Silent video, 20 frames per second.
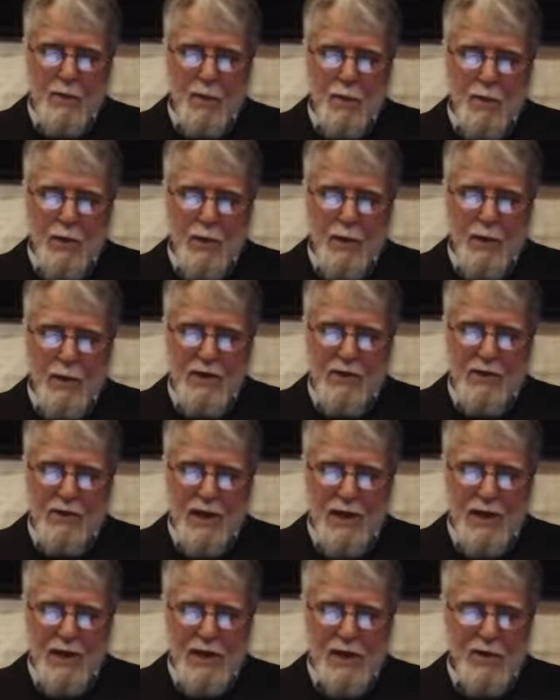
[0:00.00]
Although
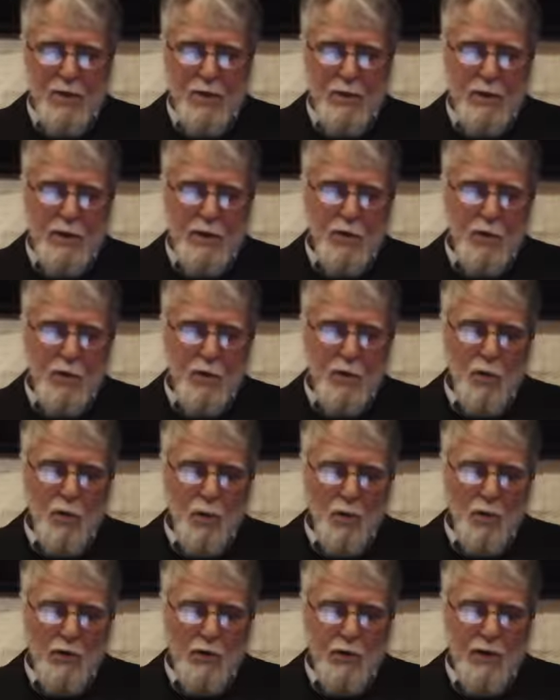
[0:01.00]
extended to include
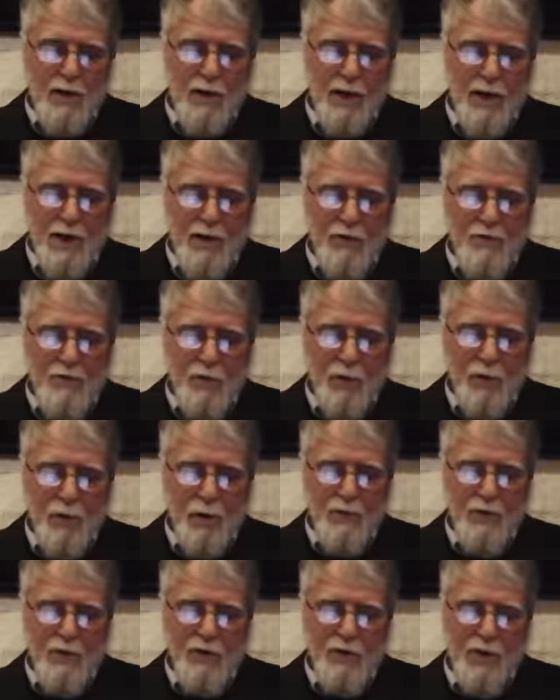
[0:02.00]
also the other 4
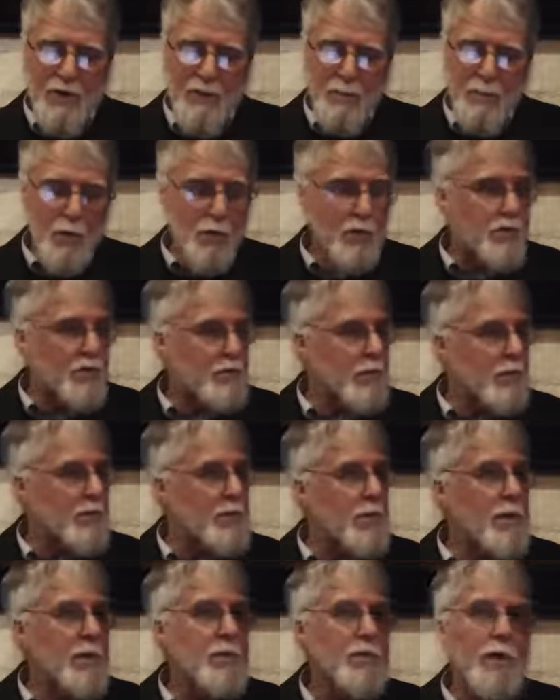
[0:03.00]
of the 6 books, which
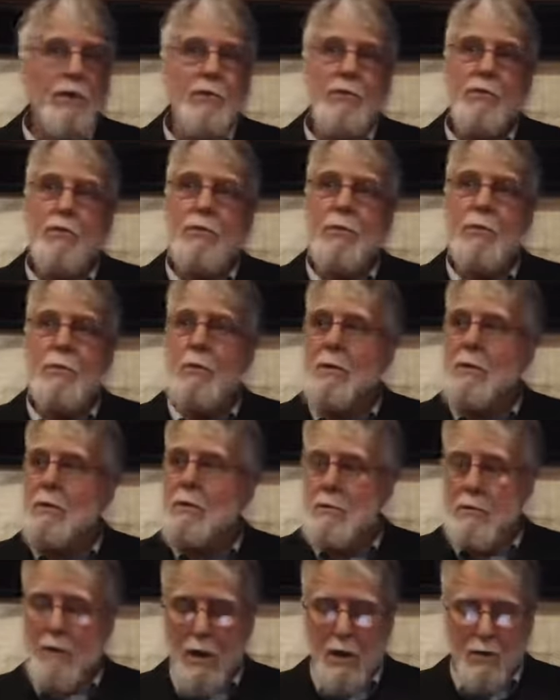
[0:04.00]
we looked at, if you remember,
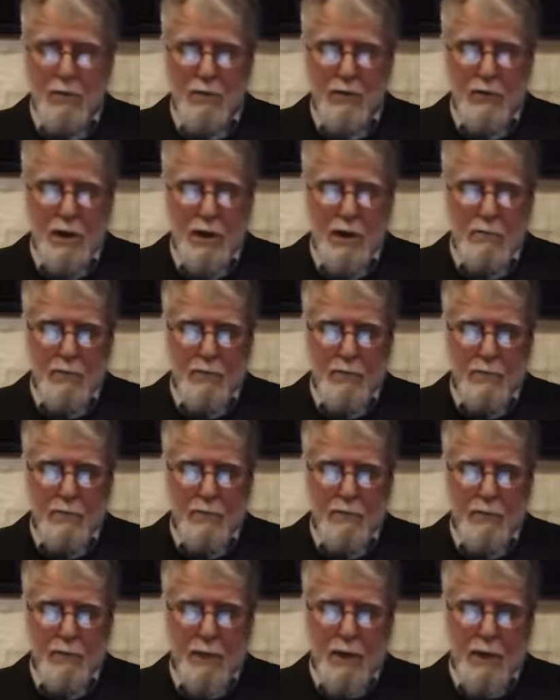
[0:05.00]
last time,
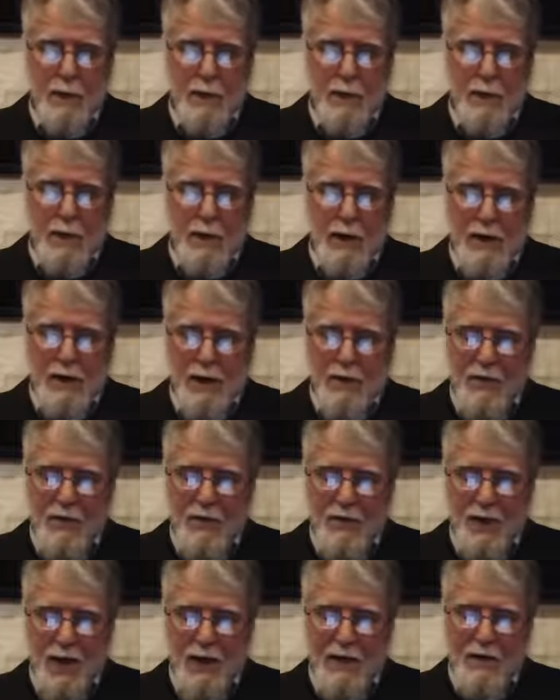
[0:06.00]
and
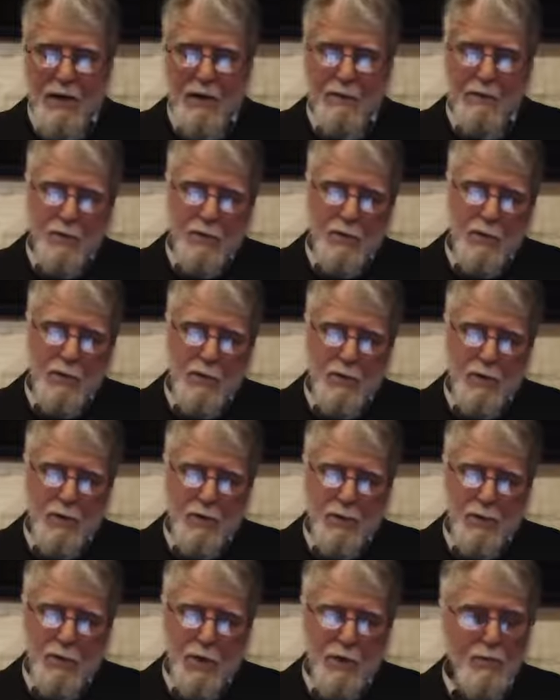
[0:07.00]
others like them.
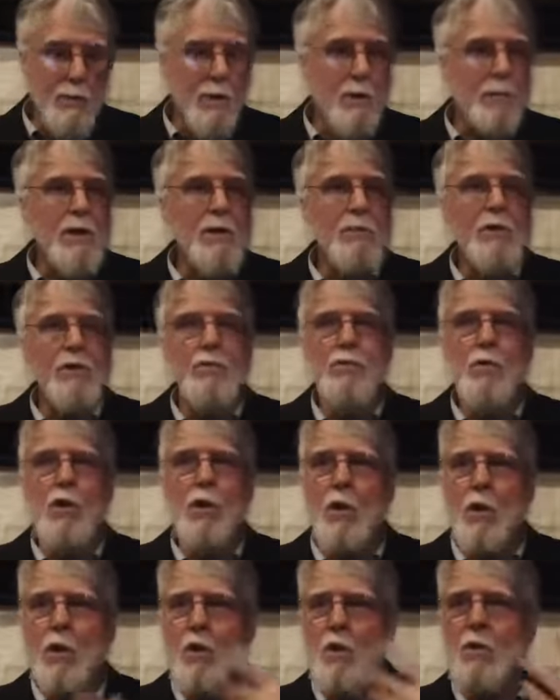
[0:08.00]
We remember he went through a
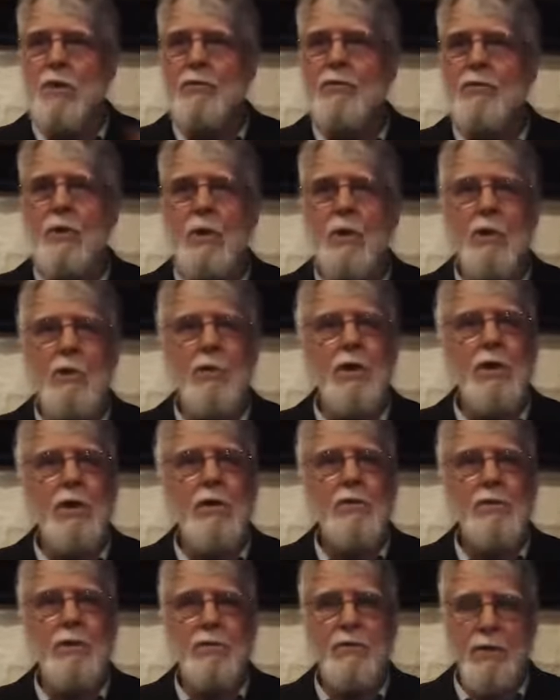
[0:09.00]
whole lot
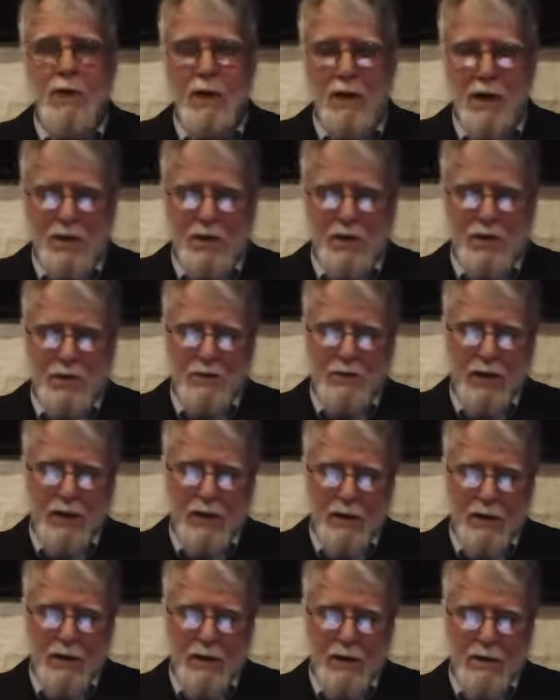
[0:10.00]
of different collections of
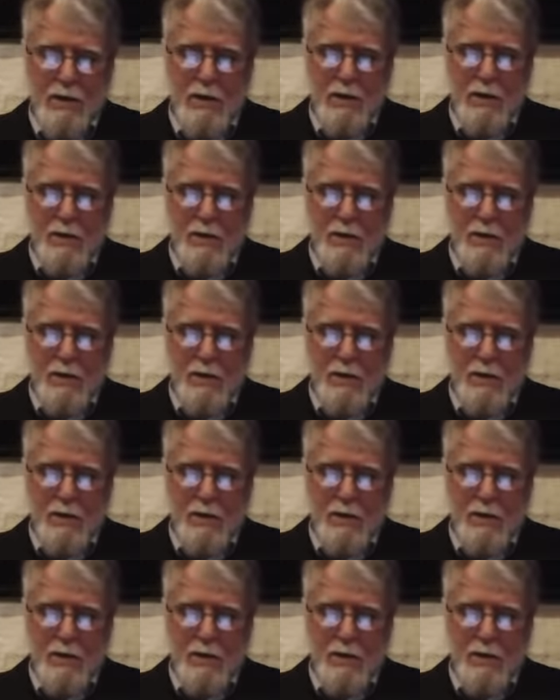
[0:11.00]
hadith,